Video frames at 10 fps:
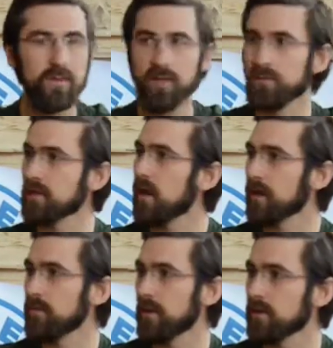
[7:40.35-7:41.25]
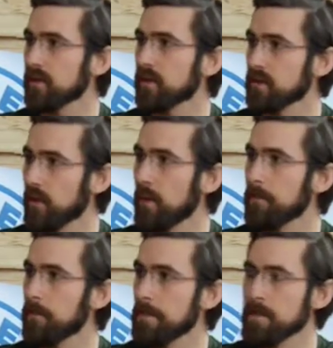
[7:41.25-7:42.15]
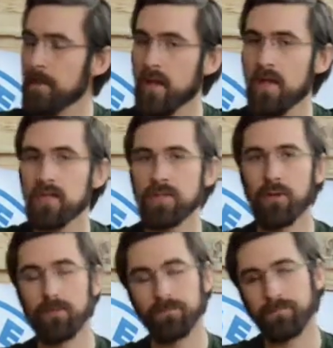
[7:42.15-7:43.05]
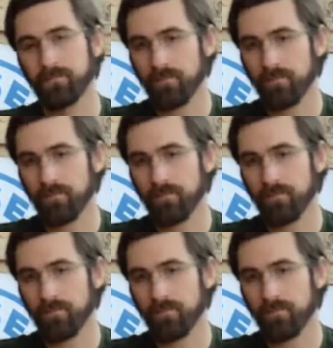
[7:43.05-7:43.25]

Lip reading: which I will talk about as well. So